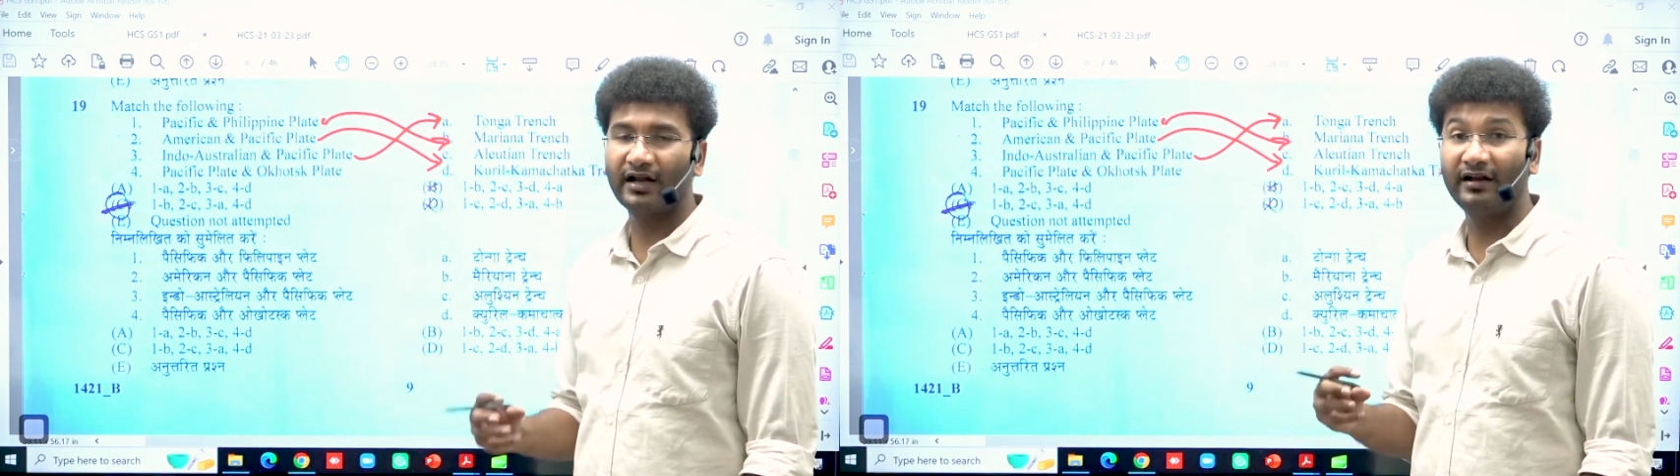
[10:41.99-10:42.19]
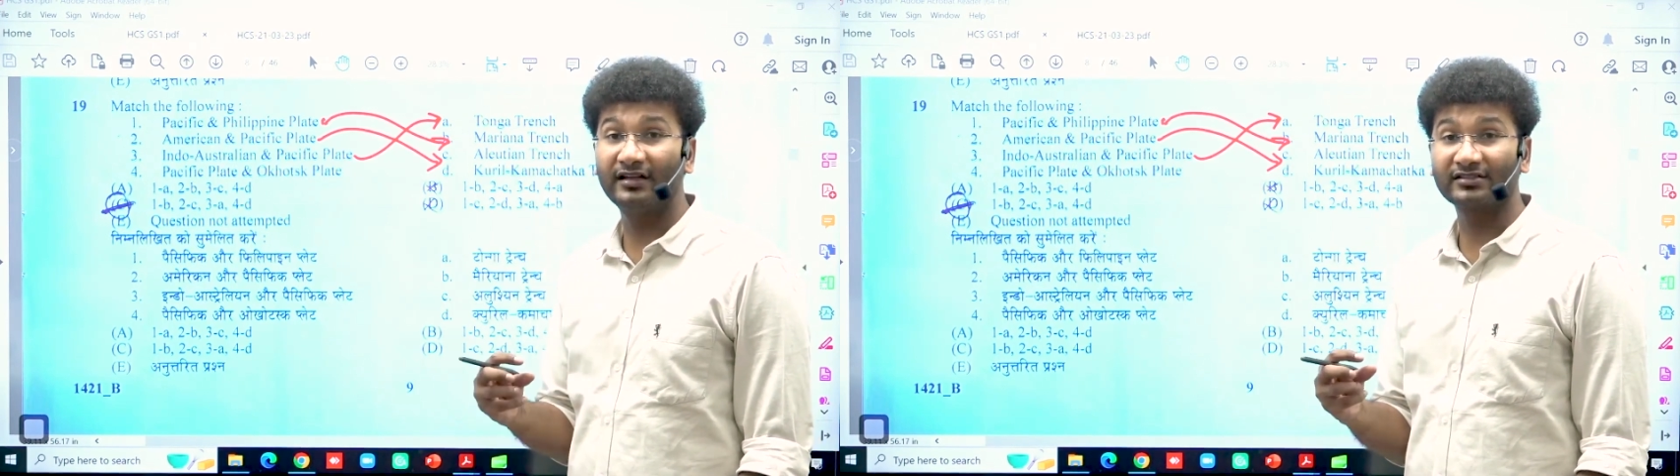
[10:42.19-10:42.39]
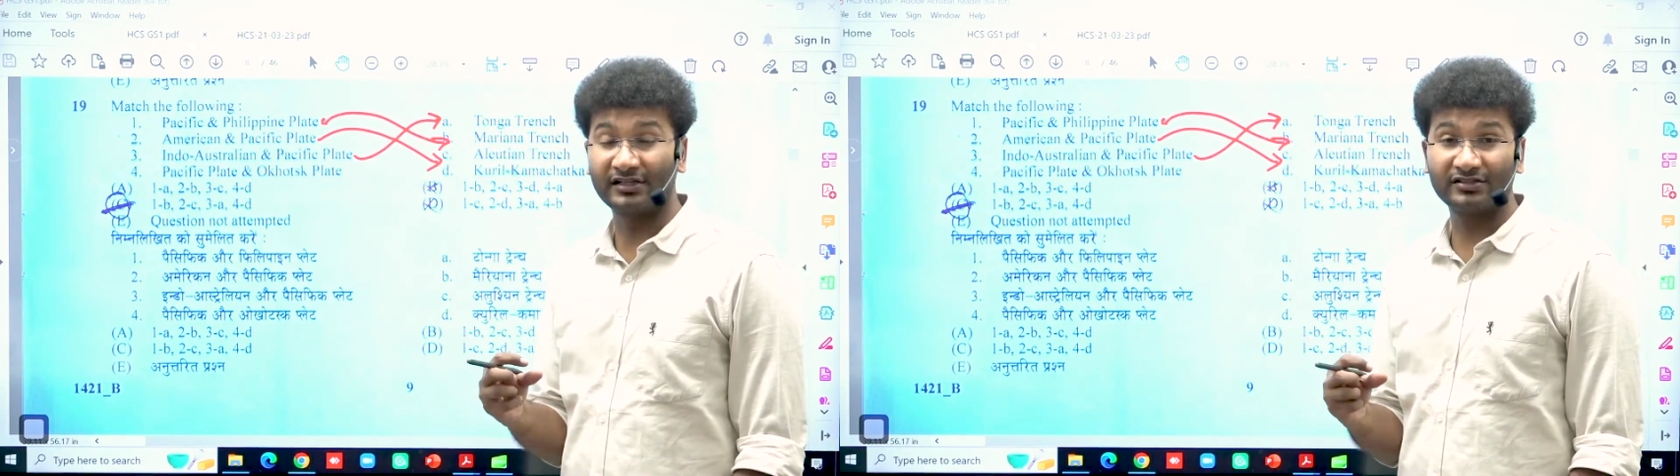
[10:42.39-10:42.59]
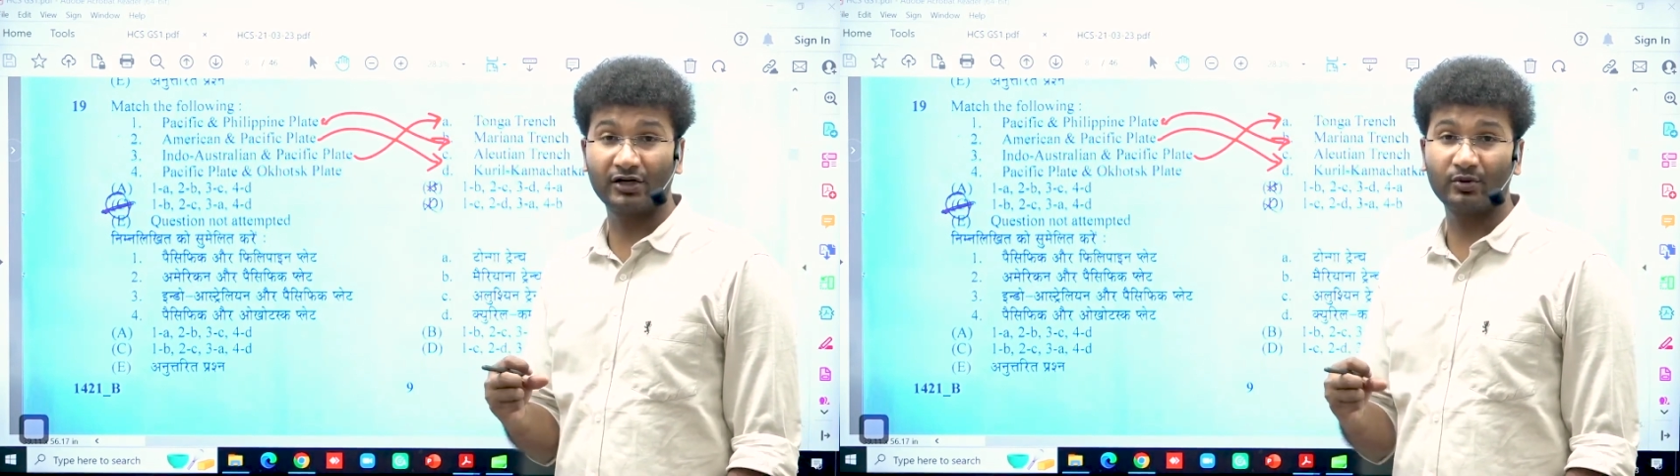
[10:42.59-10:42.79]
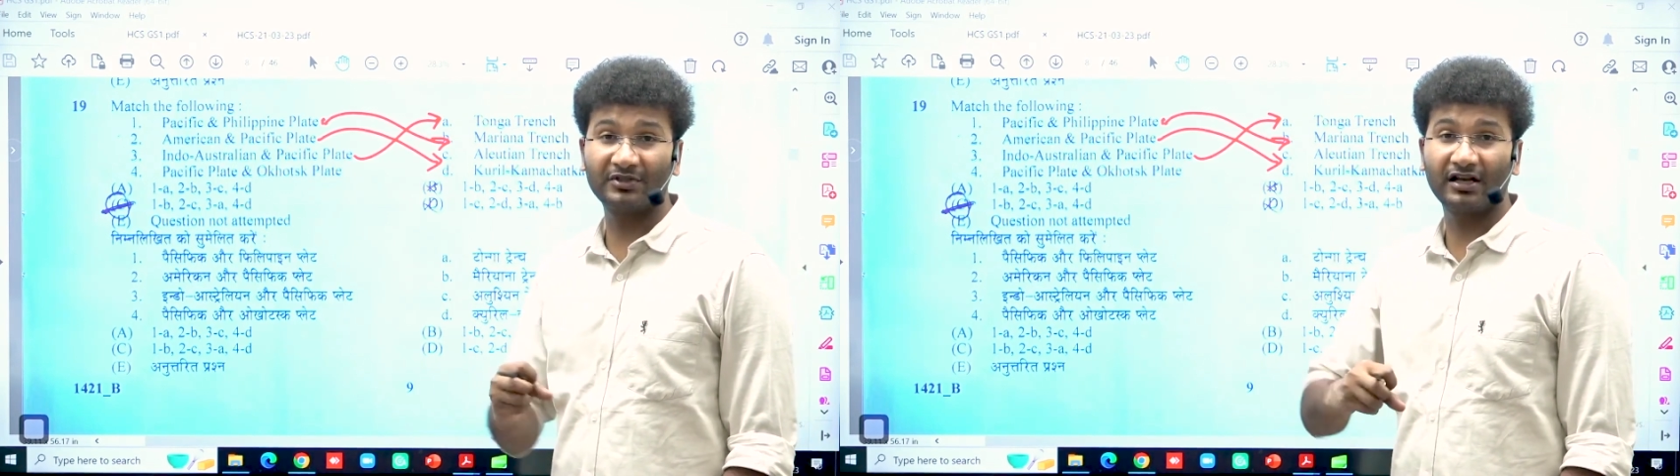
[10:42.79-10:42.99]
and it is
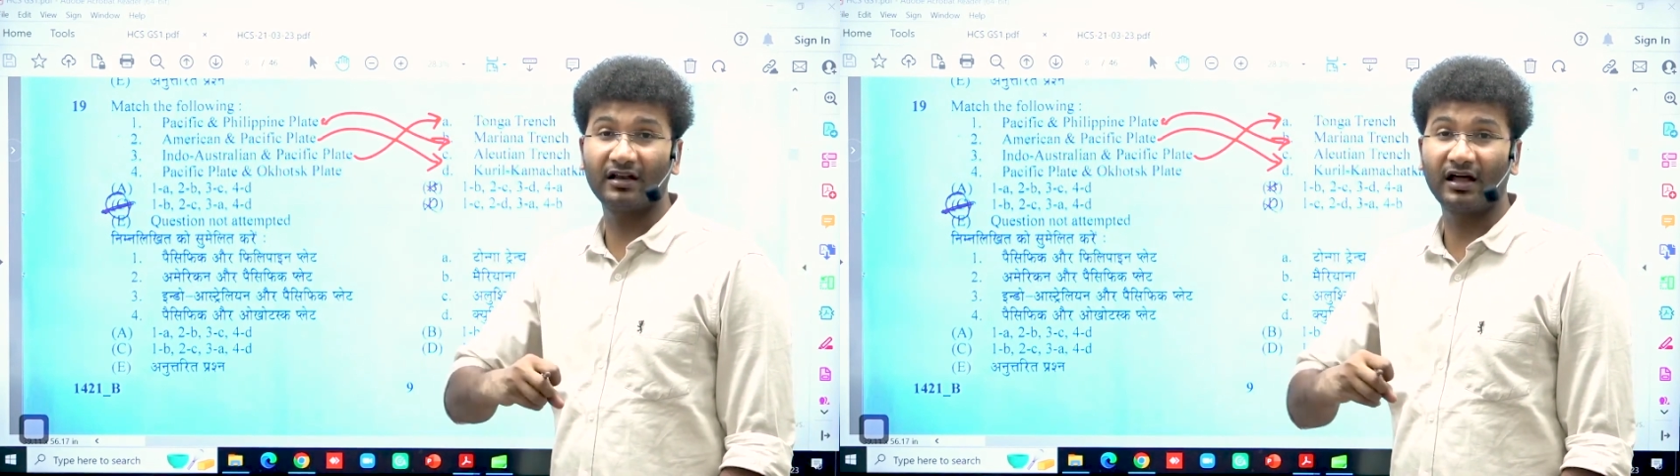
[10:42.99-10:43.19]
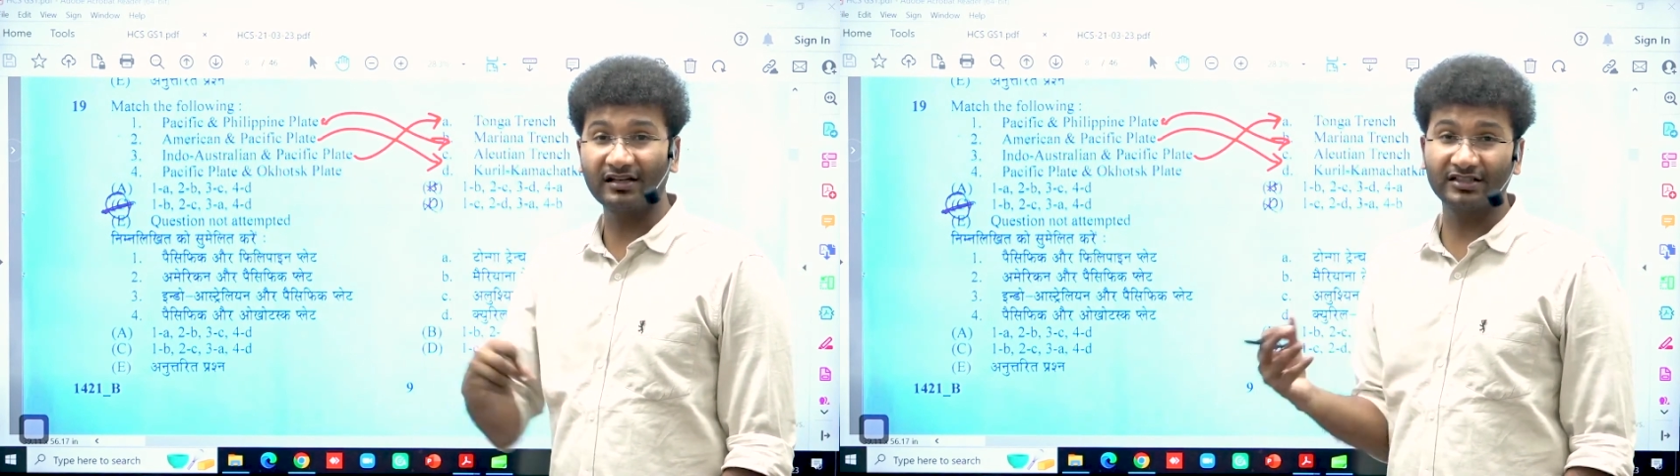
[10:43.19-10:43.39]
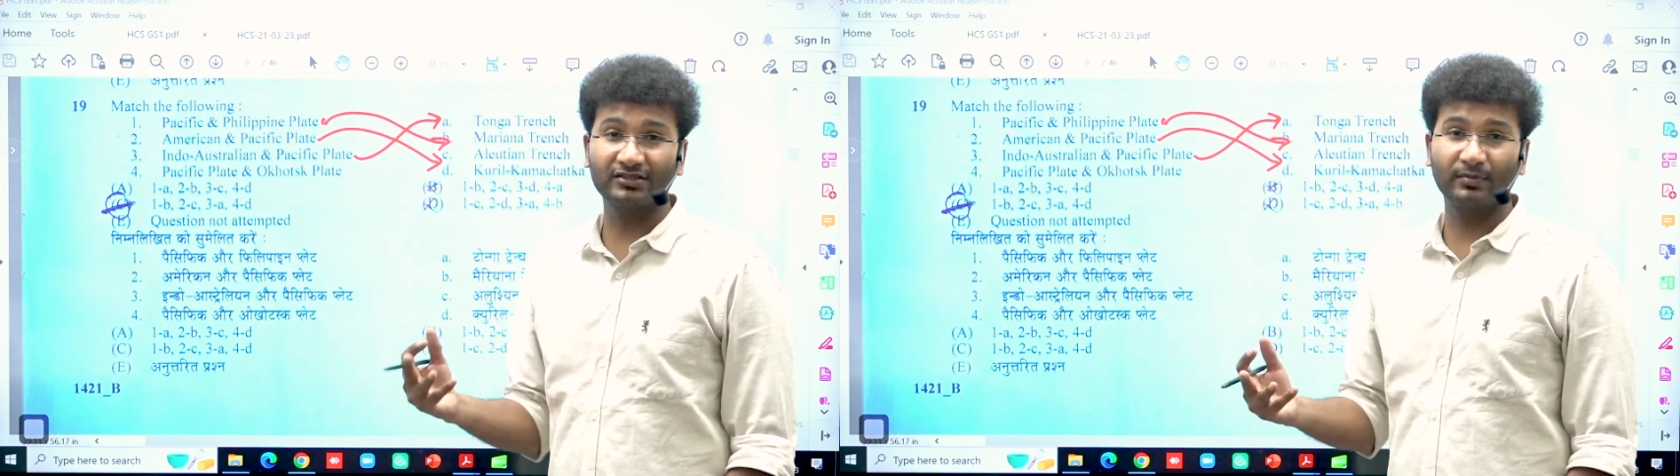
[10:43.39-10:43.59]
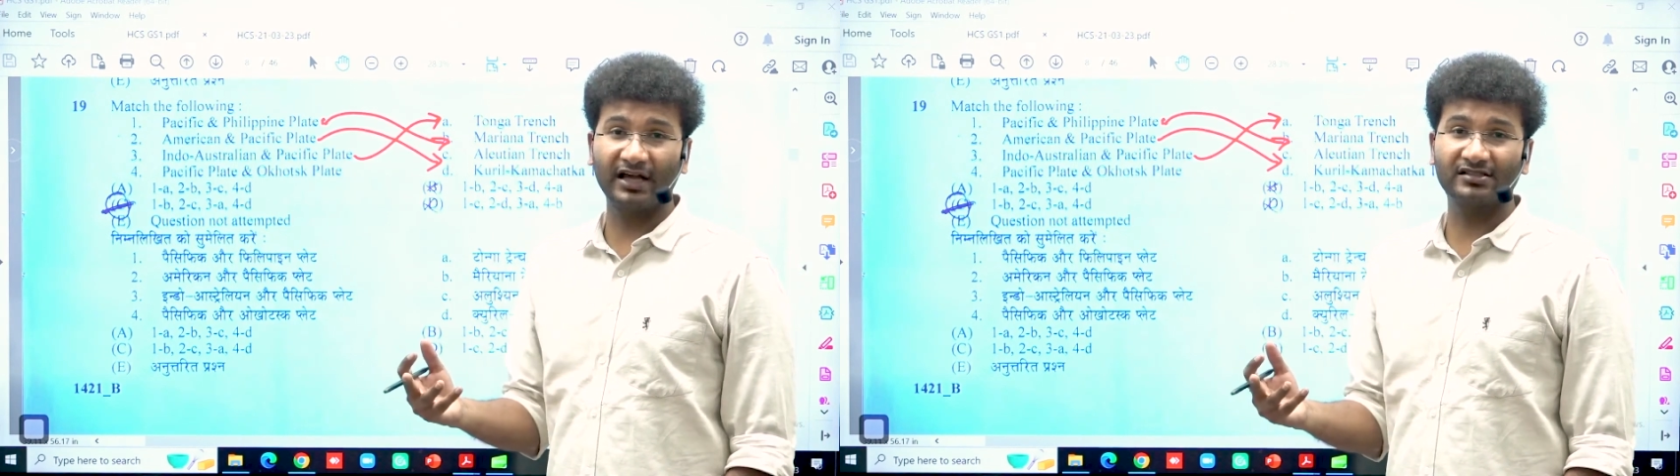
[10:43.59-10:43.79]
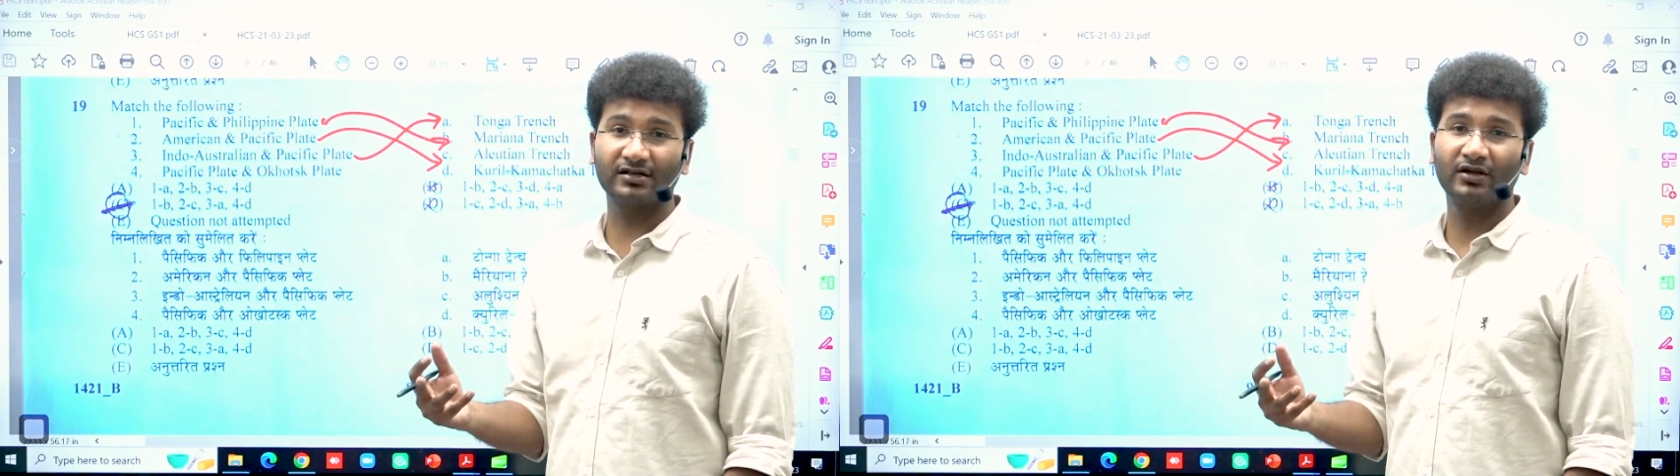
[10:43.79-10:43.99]
considered to be the largest
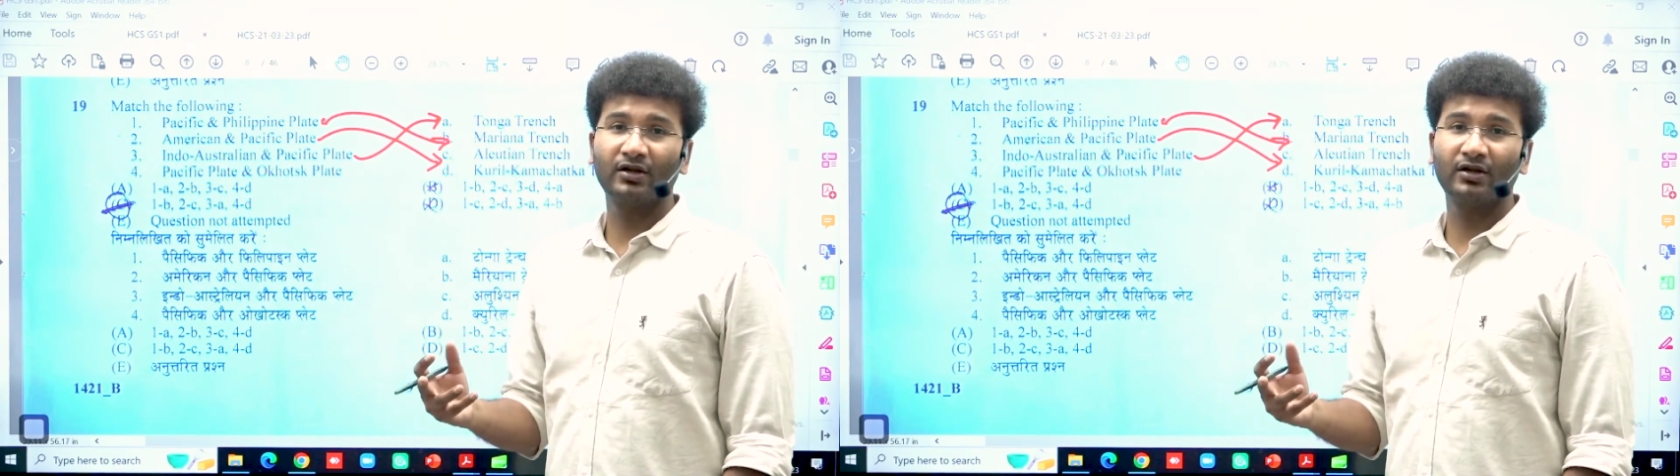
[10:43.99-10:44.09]
blast